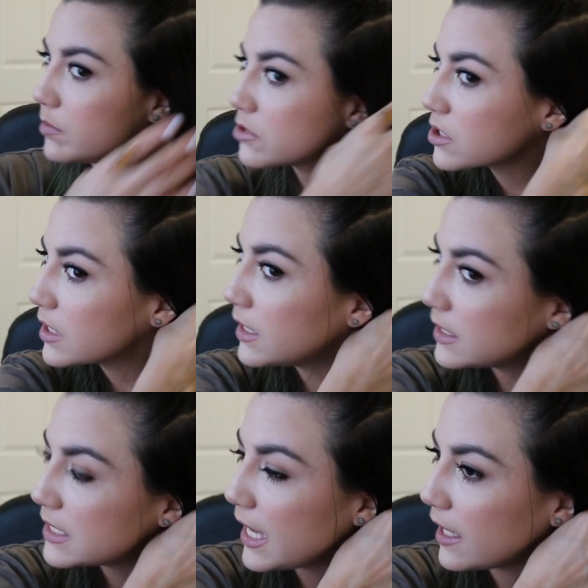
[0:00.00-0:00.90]
I'm just going
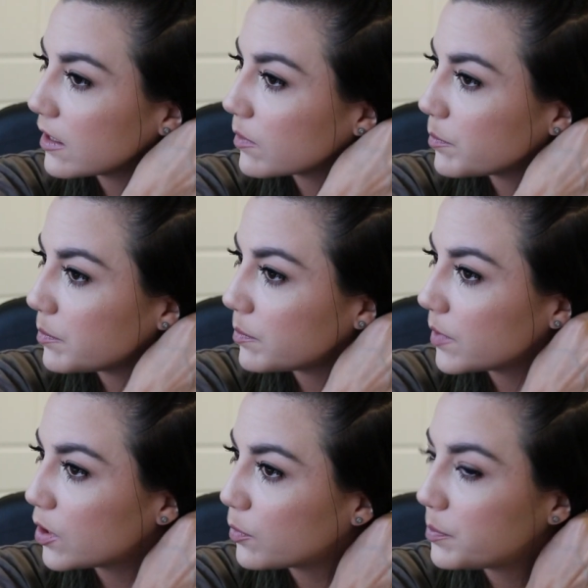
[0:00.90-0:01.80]
to take
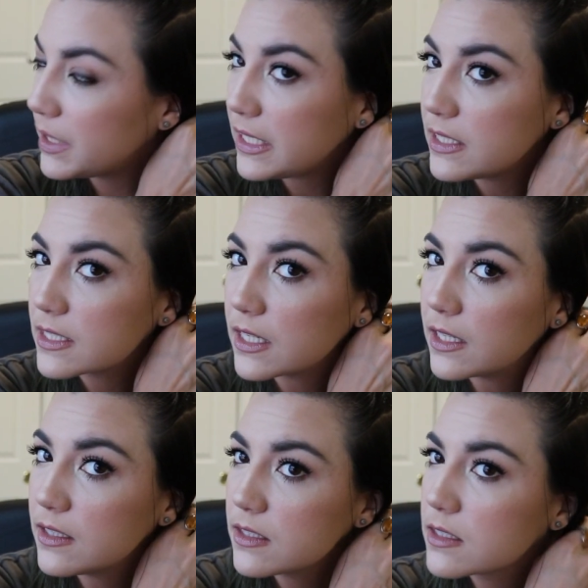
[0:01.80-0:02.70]
little
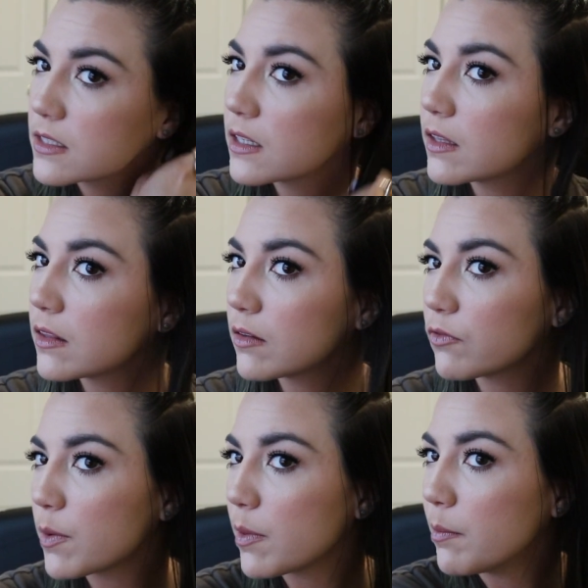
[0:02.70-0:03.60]
pieces
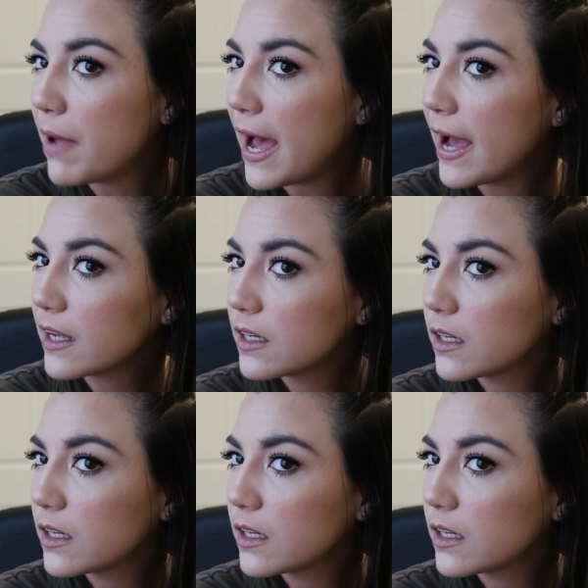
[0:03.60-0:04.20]
from the back.